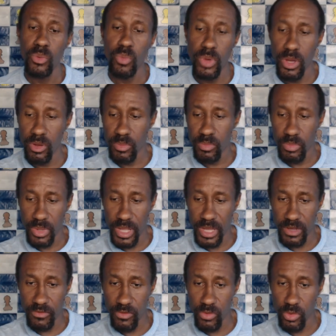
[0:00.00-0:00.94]
Well,
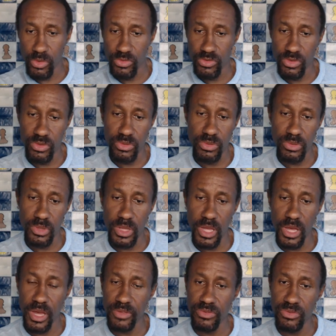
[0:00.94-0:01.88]
black, of course, just
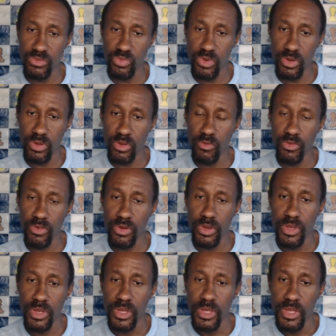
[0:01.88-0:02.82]
slides his rook over.
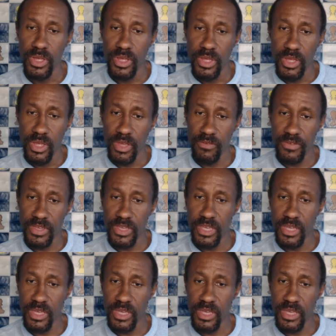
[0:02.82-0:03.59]
If